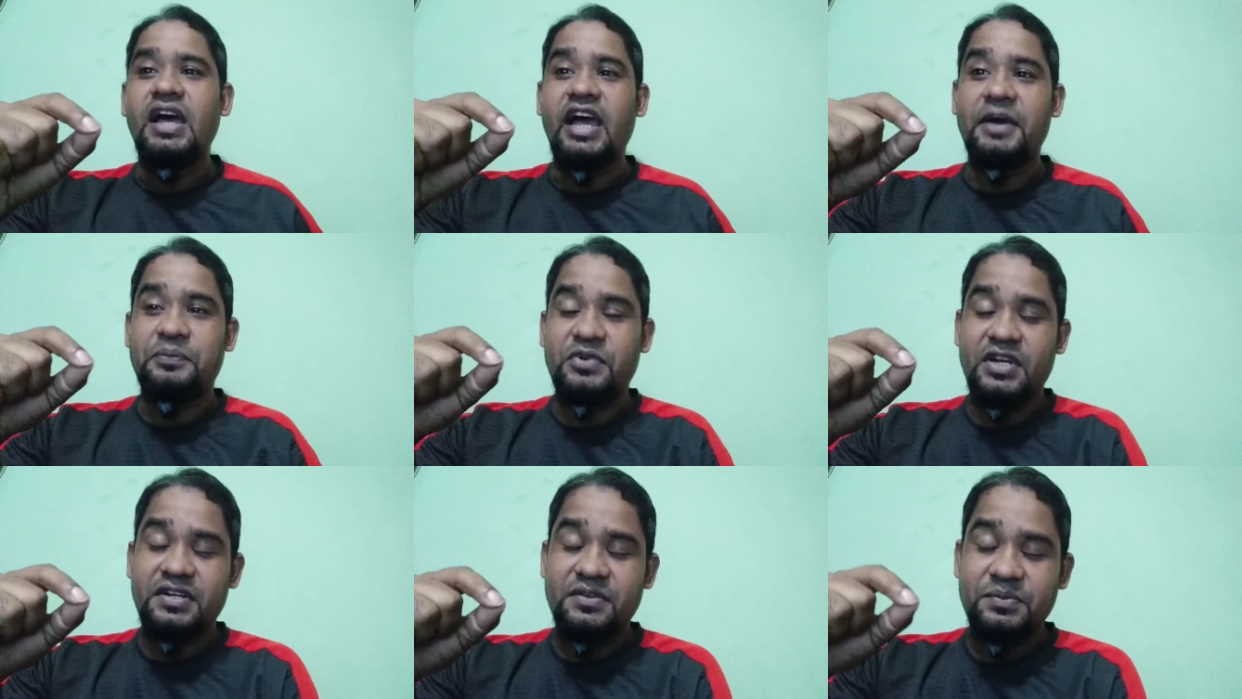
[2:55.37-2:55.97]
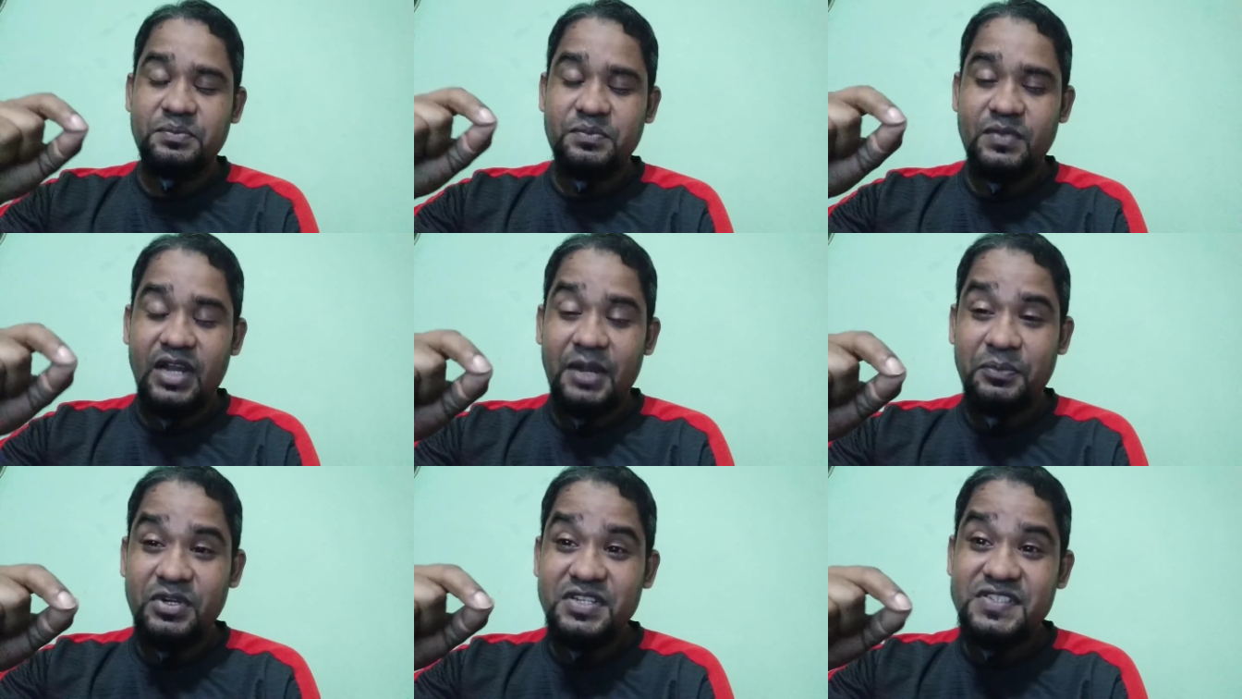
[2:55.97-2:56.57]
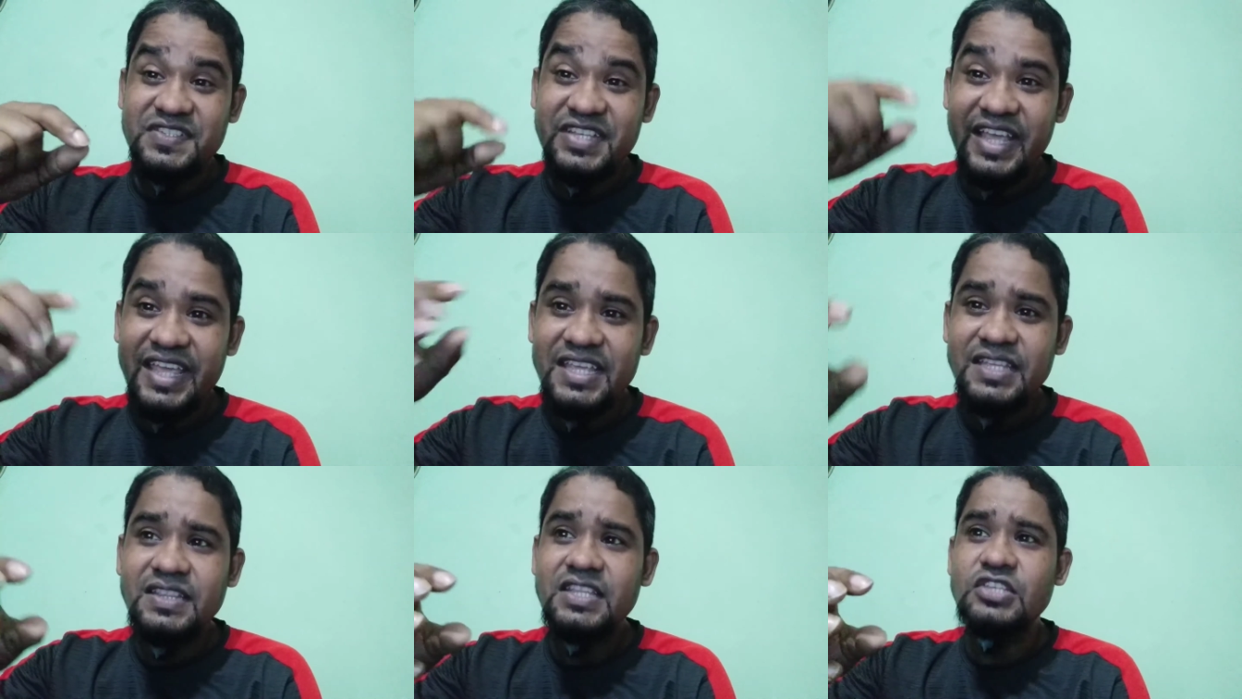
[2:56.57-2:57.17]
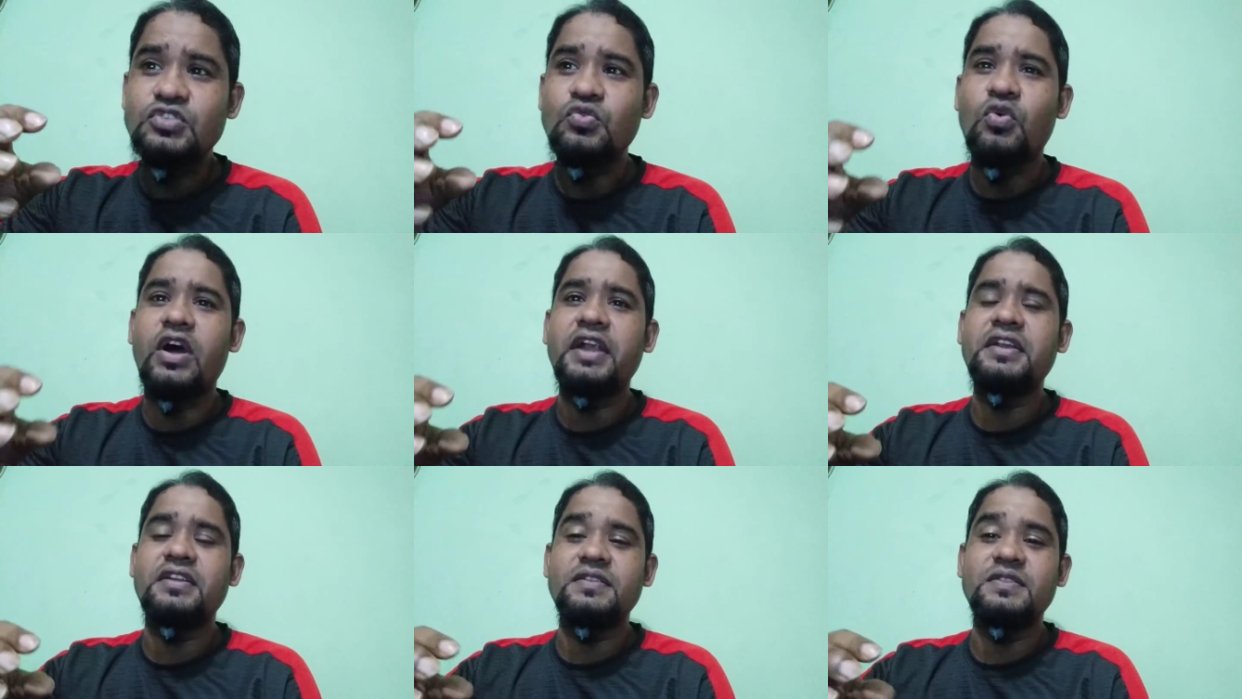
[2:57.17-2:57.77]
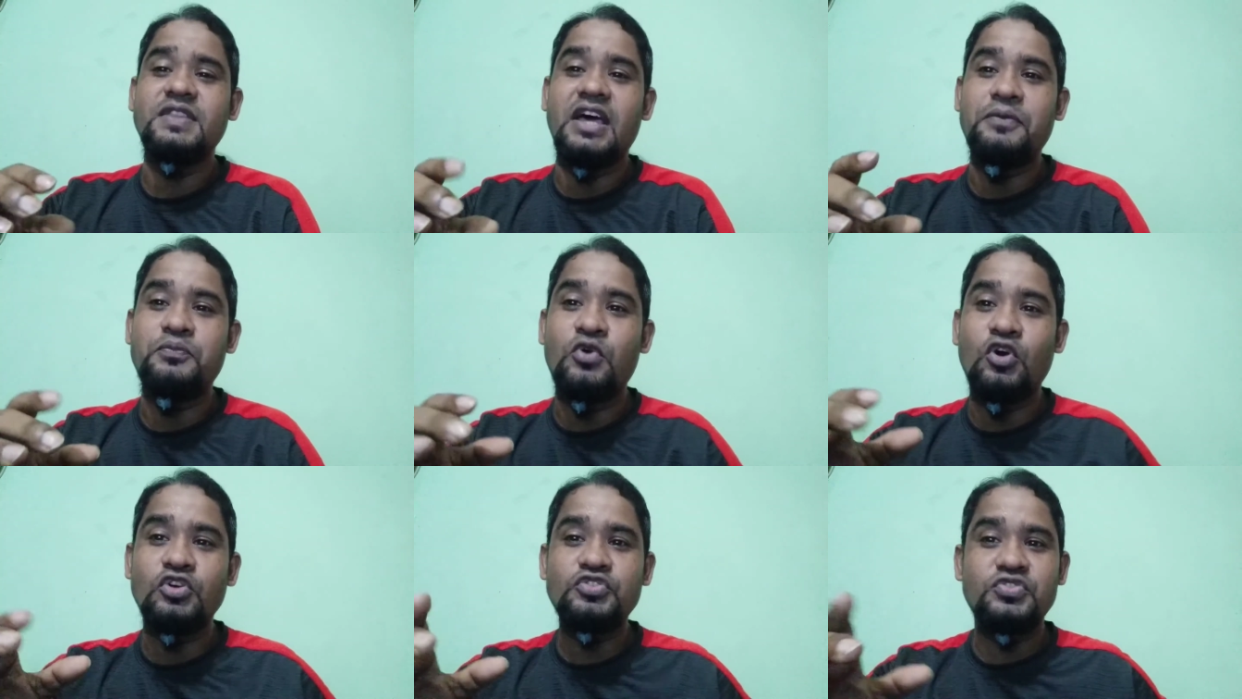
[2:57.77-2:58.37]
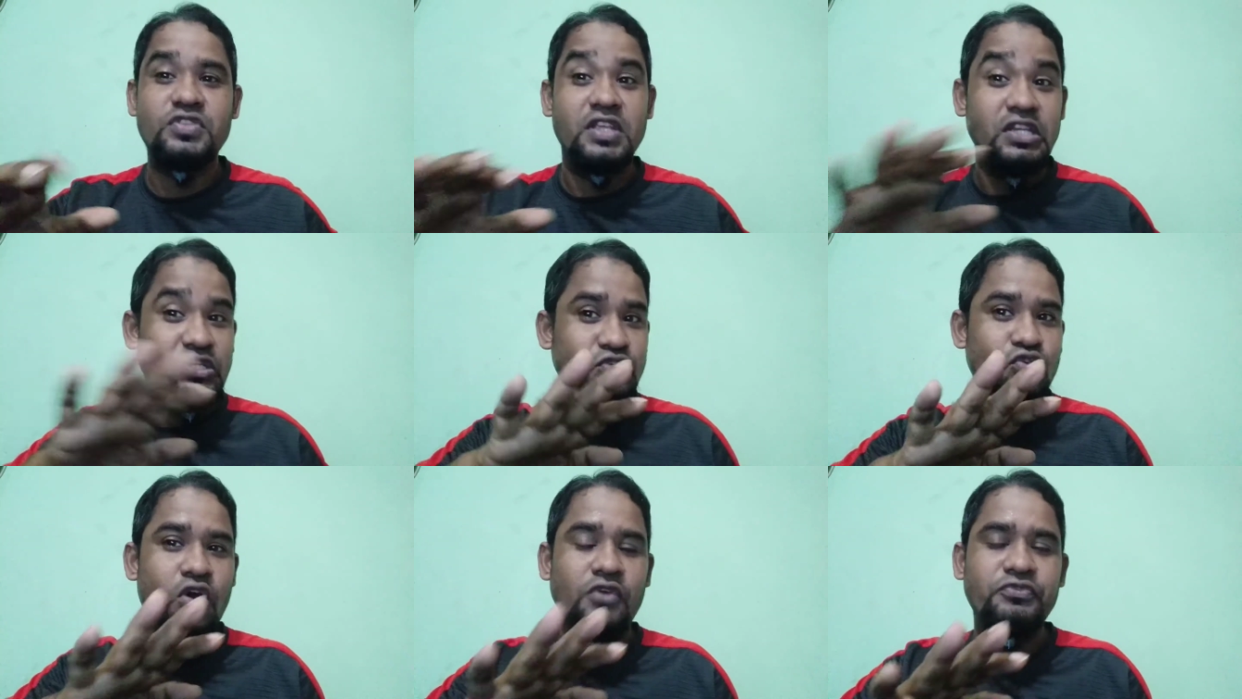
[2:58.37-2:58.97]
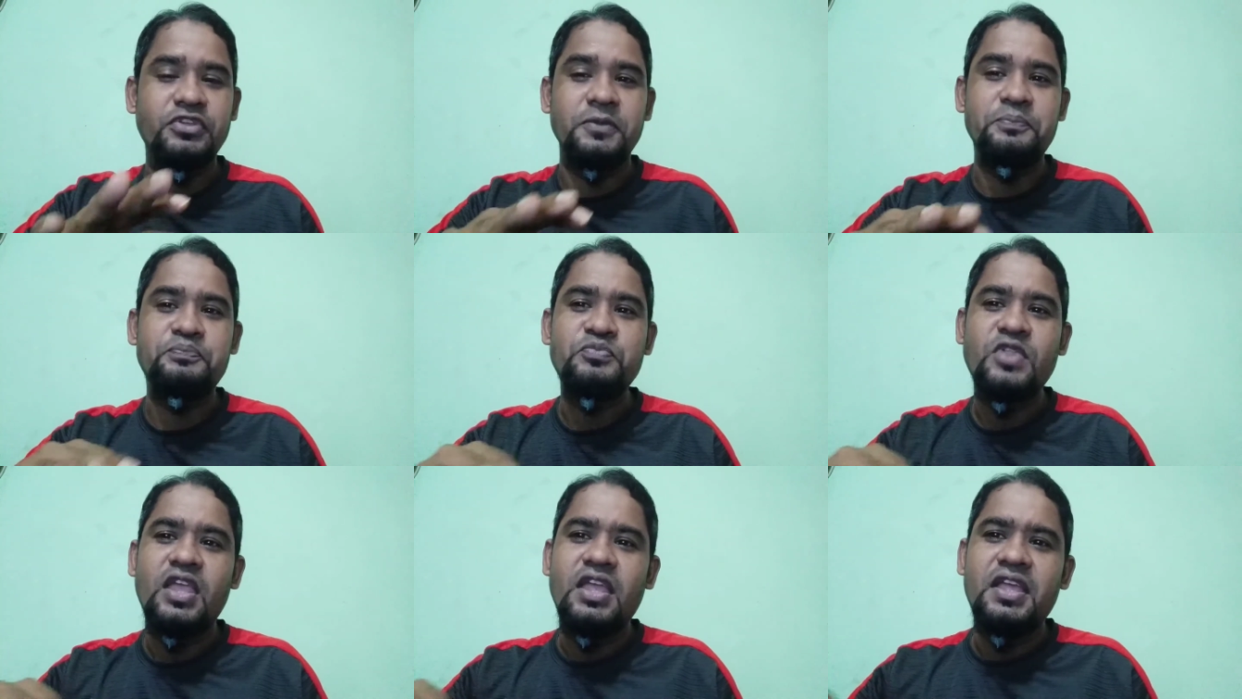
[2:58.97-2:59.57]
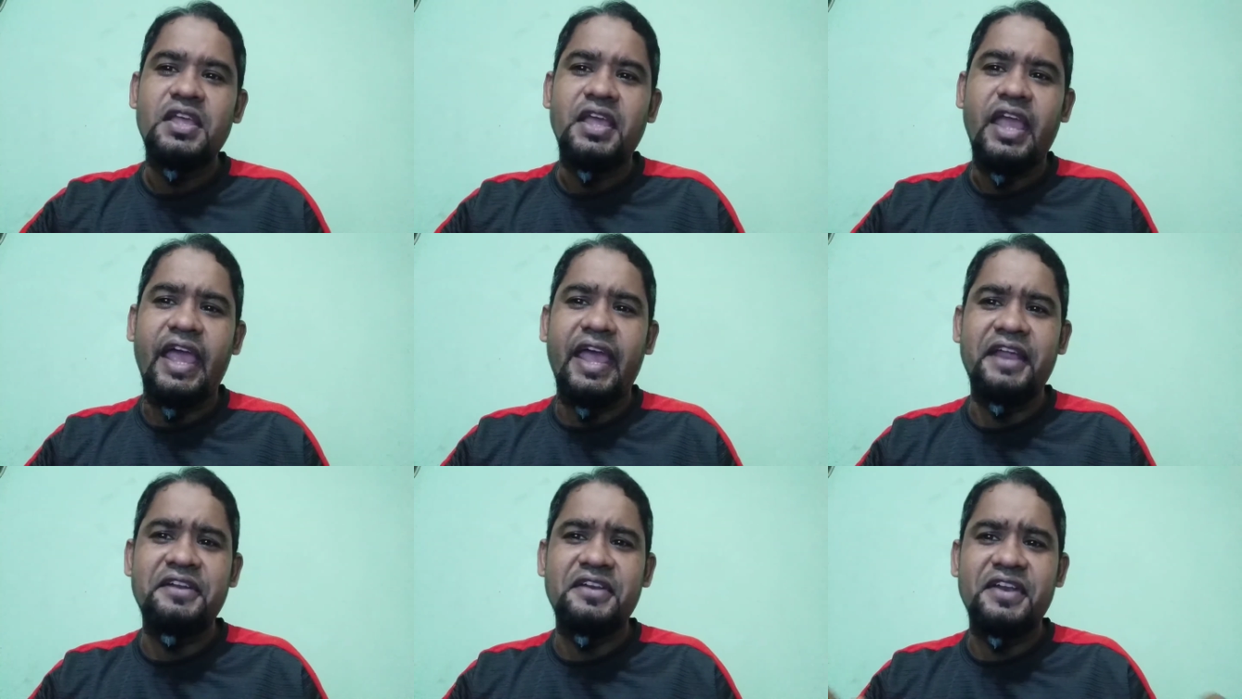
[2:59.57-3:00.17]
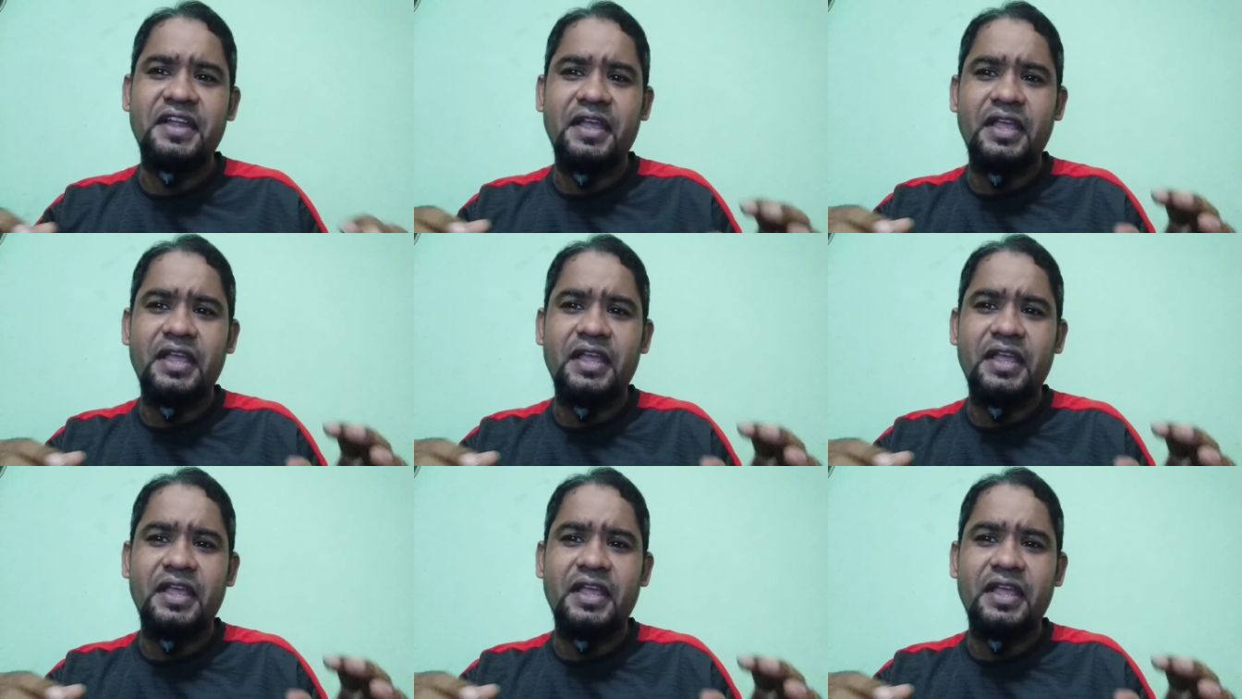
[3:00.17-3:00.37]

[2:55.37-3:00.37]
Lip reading: After saying this word, the boss stopped him and